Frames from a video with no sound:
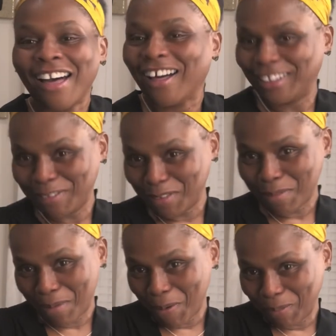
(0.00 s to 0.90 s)
Olivia
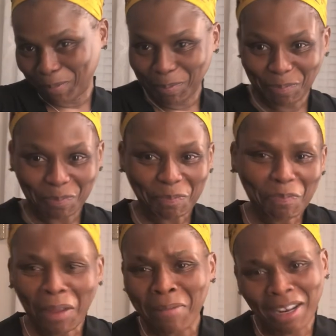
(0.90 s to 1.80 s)
Pope.
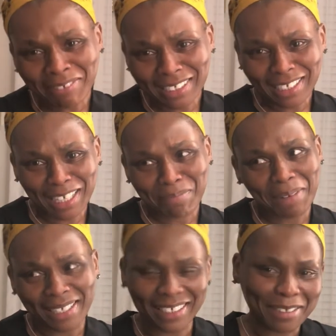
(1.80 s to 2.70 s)
I really liked
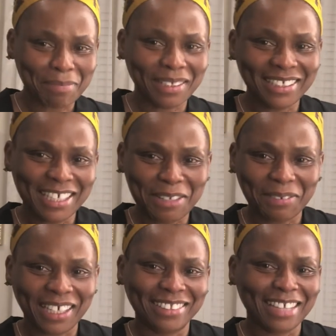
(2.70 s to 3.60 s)
Melly. But
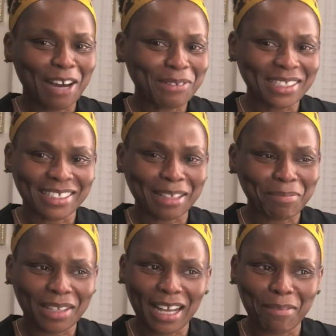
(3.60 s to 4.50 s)
anyway, that was
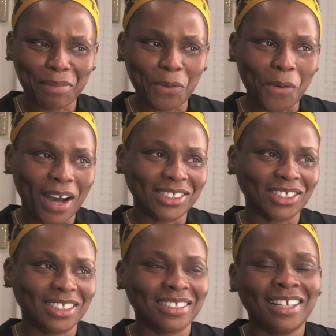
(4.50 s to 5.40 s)
something I've been
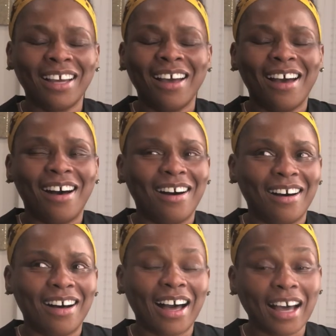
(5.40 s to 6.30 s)
watching.
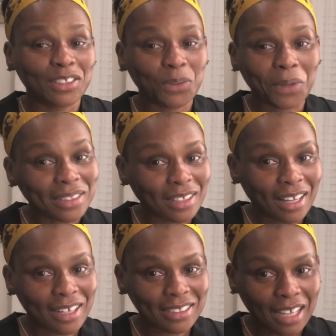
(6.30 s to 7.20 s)
I to watch a
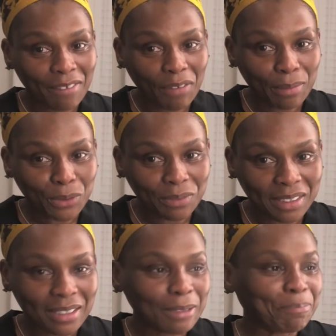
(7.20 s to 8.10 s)
lot of sci-fi
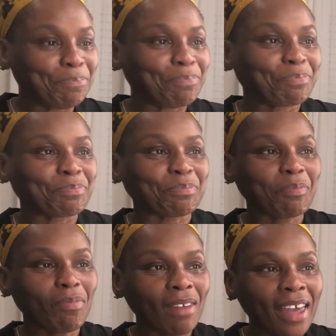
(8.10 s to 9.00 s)
movies.
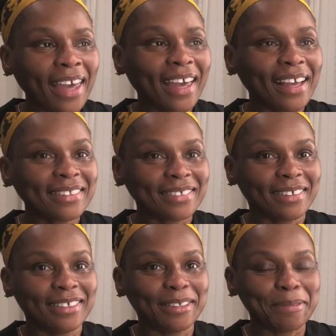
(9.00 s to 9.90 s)
And
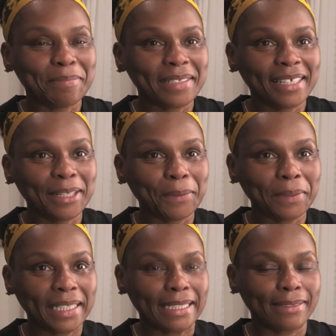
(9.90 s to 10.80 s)

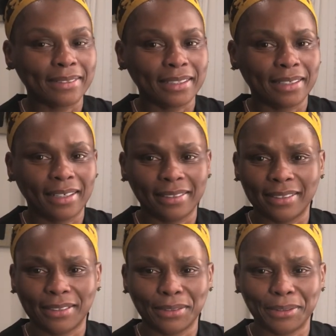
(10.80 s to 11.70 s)
what else did I get
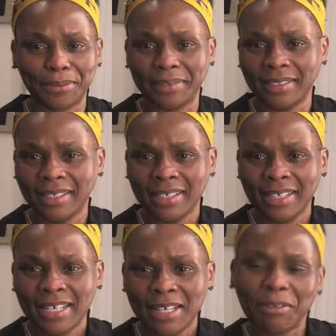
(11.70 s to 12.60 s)
to do?
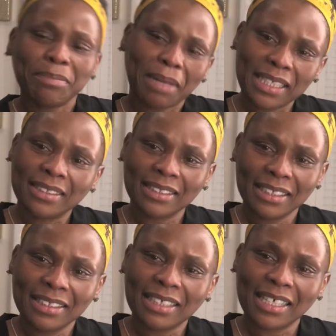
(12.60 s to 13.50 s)
Well,
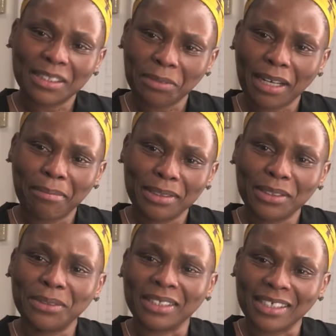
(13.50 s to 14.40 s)
basically, that's what I've been
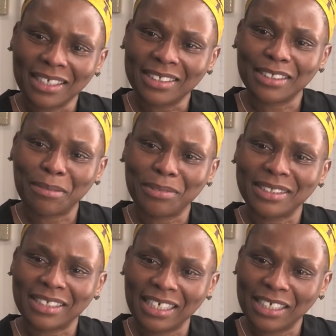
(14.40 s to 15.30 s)
doing. Catching up on
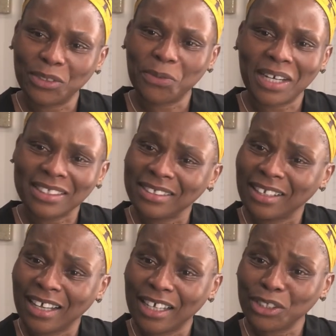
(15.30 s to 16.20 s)
Scandal, watching a
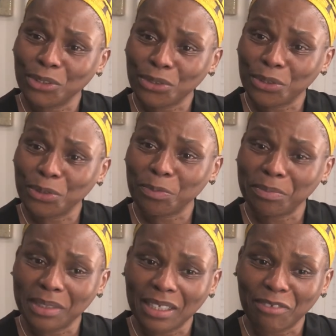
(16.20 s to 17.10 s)
lot of YouTube
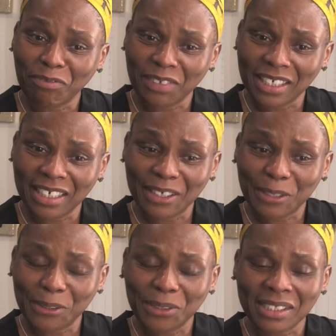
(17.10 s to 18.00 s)

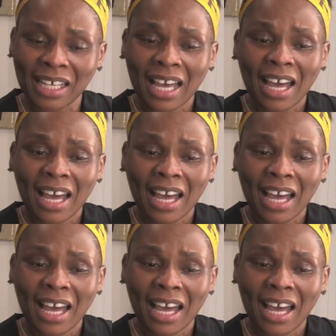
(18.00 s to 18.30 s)
videos.